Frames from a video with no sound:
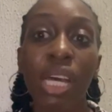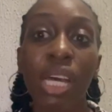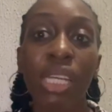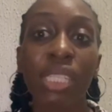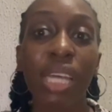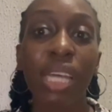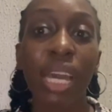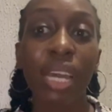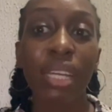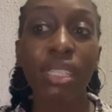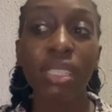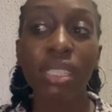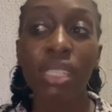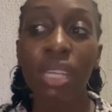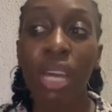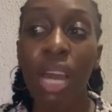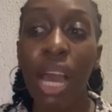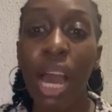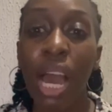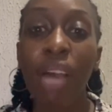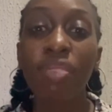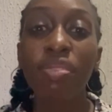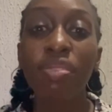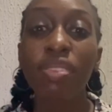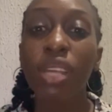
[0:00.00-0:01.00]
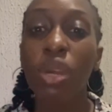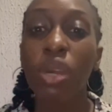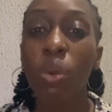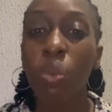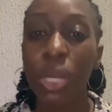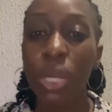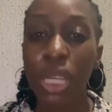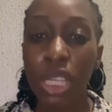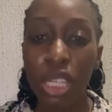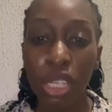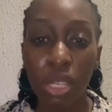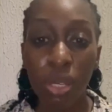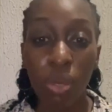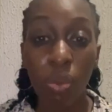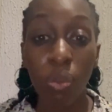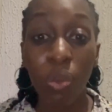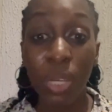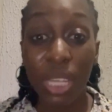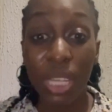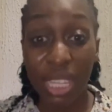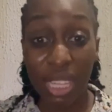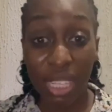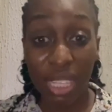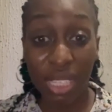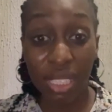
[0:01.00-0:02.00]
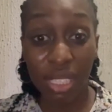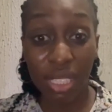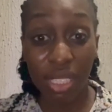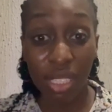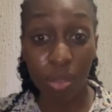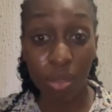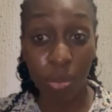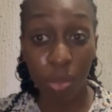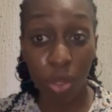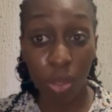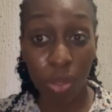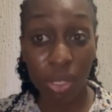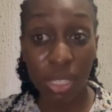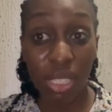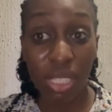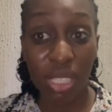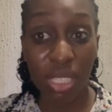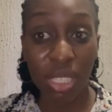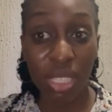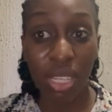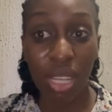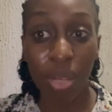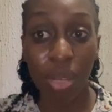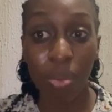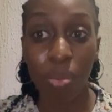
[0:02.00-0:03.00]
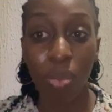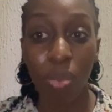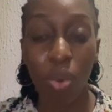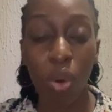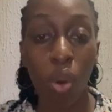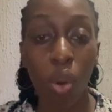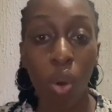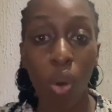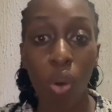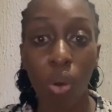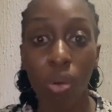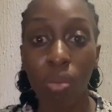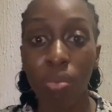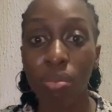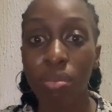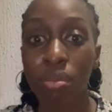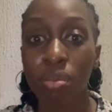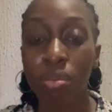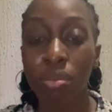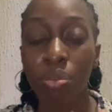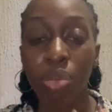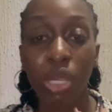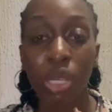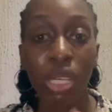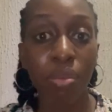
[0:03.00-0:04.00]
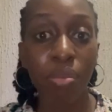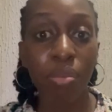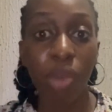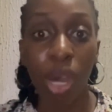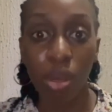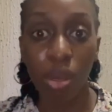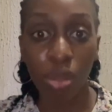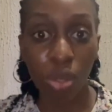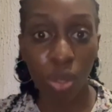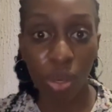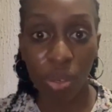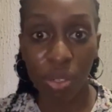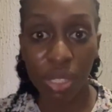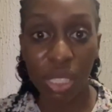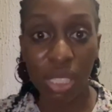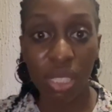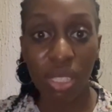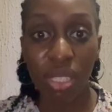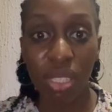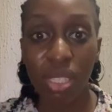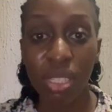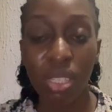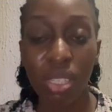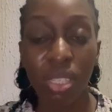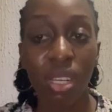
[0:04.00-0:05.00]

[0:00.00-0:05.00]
Then having a weakened immune system or being malnourished